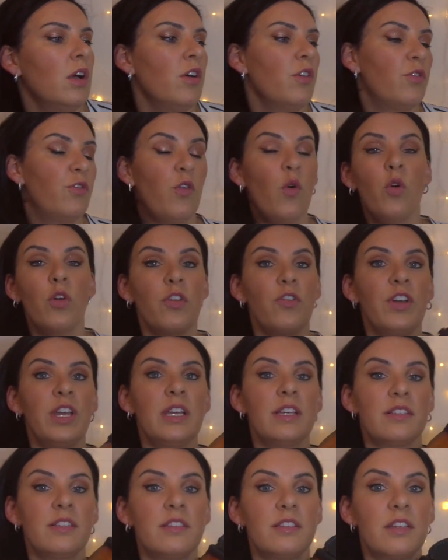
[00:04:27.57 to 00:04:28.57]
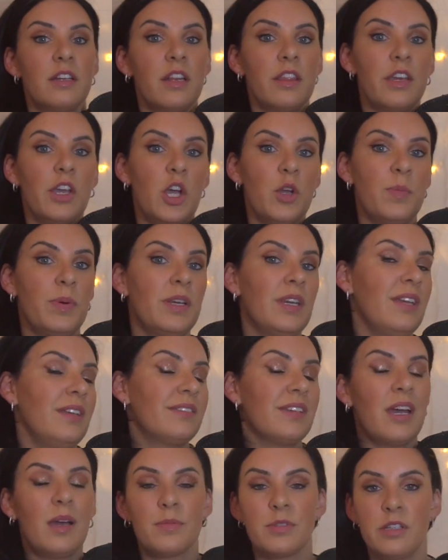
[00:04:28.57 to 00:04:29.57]
fourth fingers instead of the open
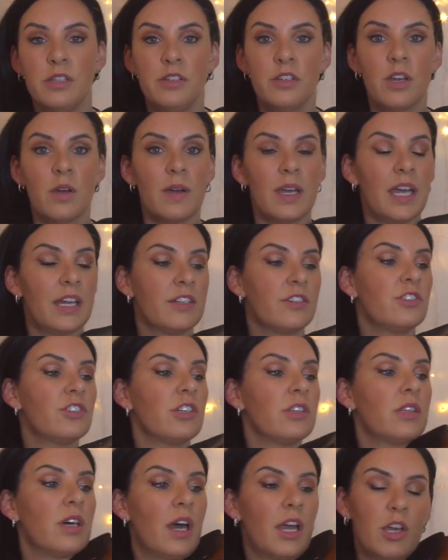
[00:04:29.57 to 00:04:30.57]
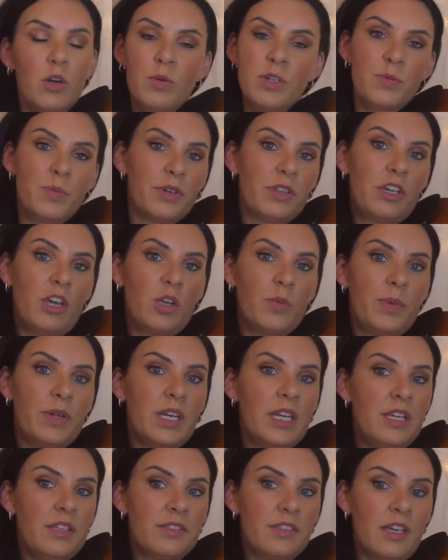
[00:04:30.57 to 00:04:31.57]
E's, absolutely go ahead and do that. I always put the
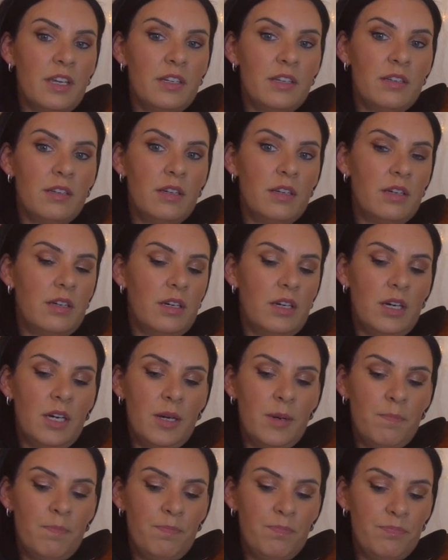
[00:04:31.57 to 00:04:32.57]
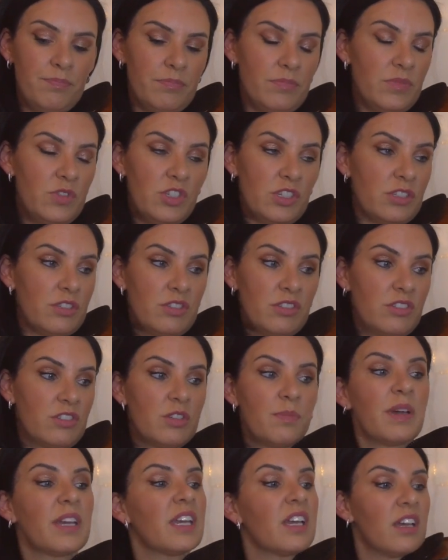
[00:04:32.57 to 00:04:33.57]
open E's in just
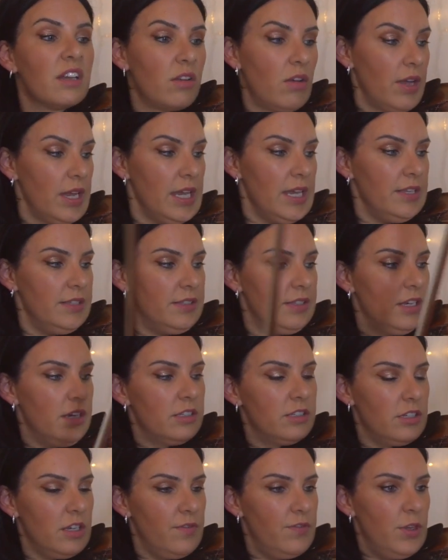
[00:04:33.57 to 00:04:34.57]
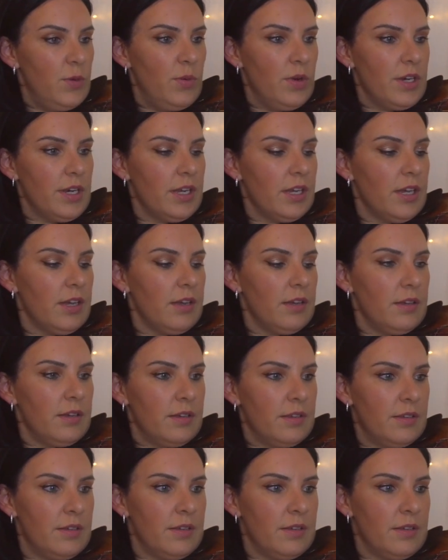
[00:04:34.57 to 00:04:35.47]
to make it a lot easier. So if you want to go,